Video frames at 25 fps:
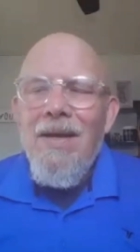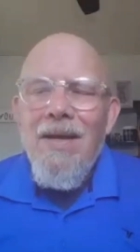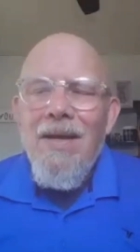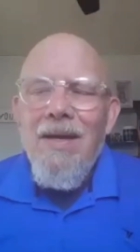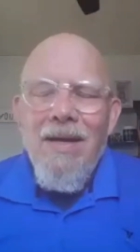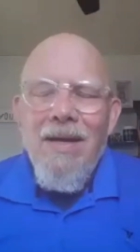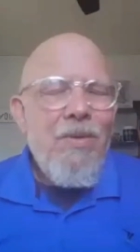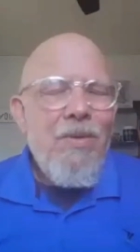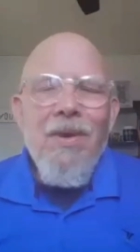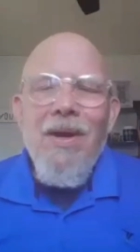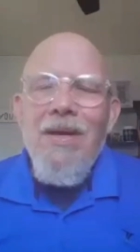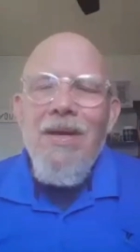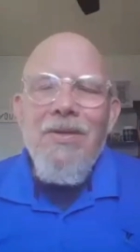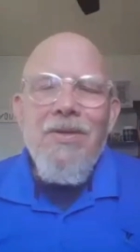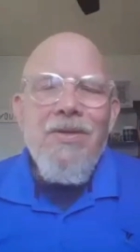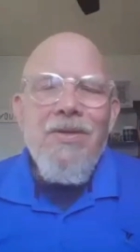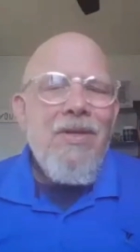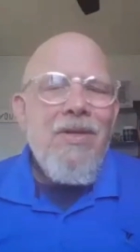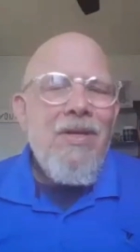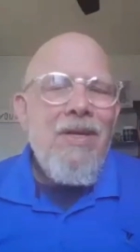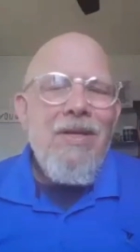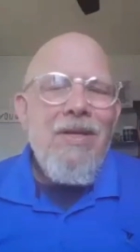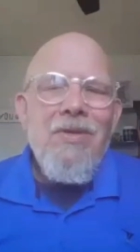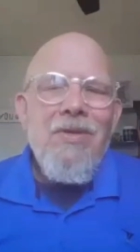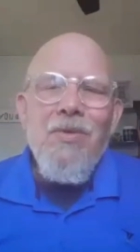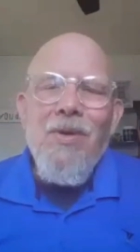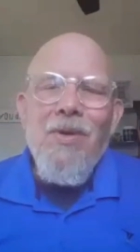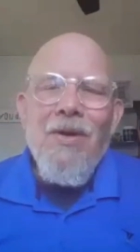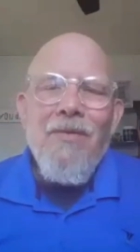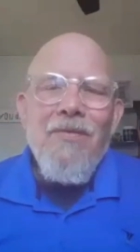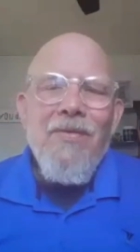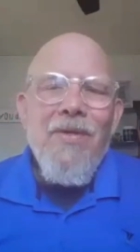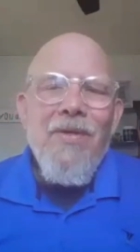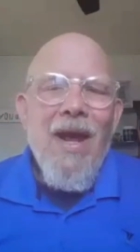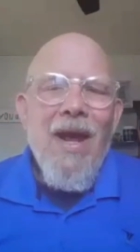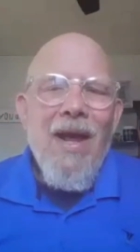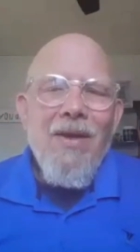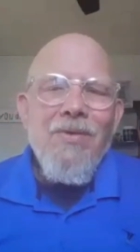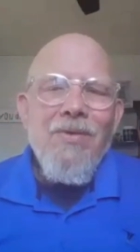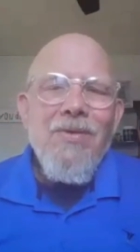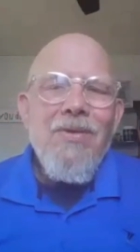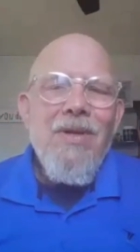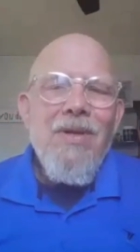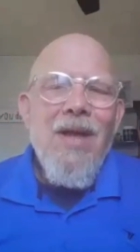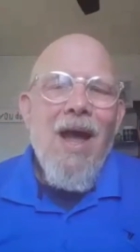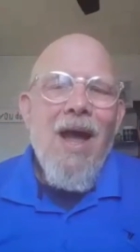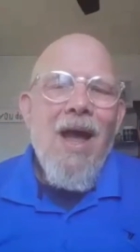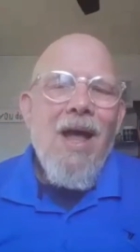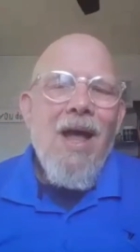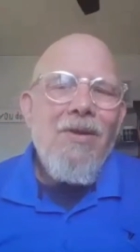we raised $10,000,
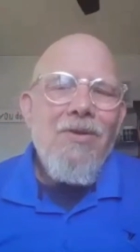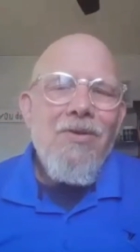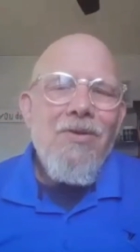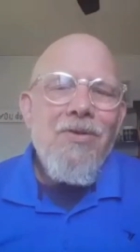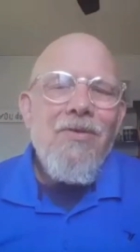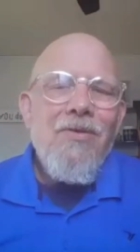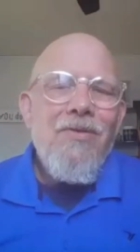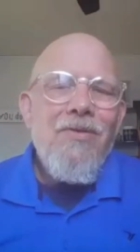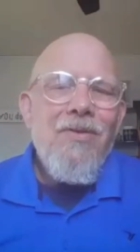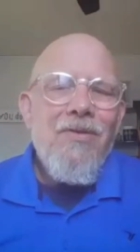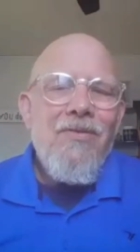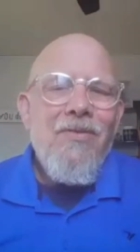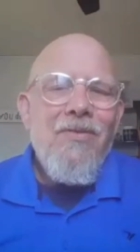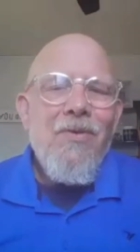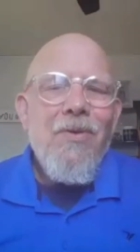$12,000 over the